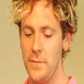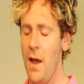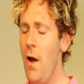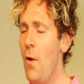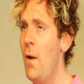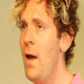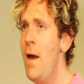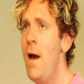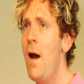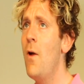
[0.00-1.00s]
Oh,
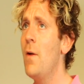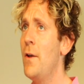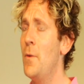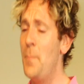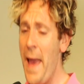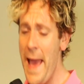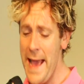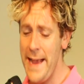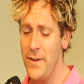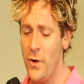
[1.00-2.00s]
oh God, her
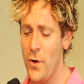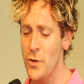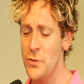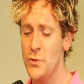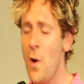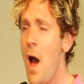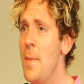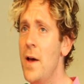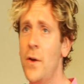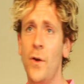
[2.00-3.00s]
pain, her
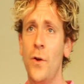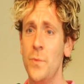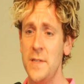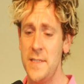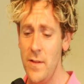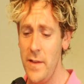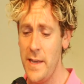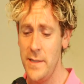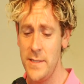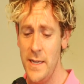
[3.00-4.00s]
drama, her
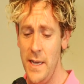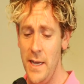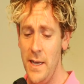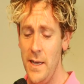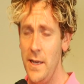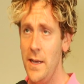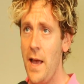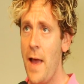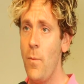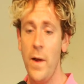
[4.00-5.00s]
resilience.
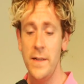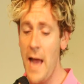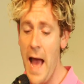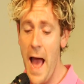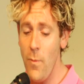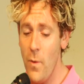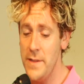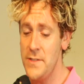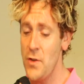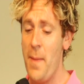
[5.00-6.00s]
I
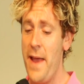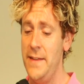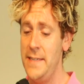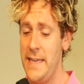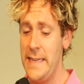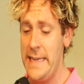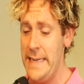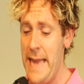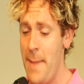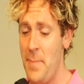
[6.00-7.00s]
wanted so badly to get
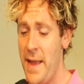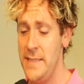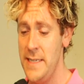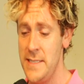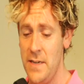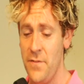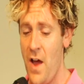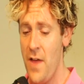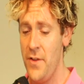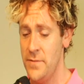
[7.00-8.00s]
kidnapped by a distant
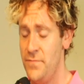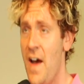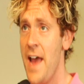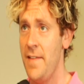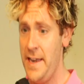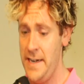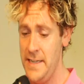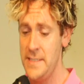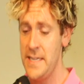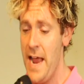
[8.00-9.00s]
father, violated
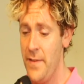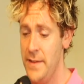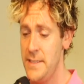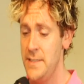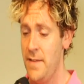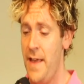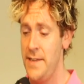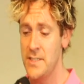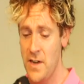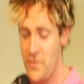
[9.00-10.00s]
and silenced until I
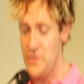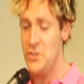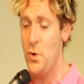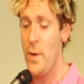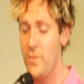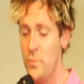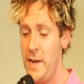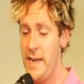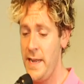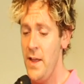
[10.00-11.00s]
discovered the joy of
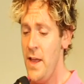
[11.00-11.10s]
reading,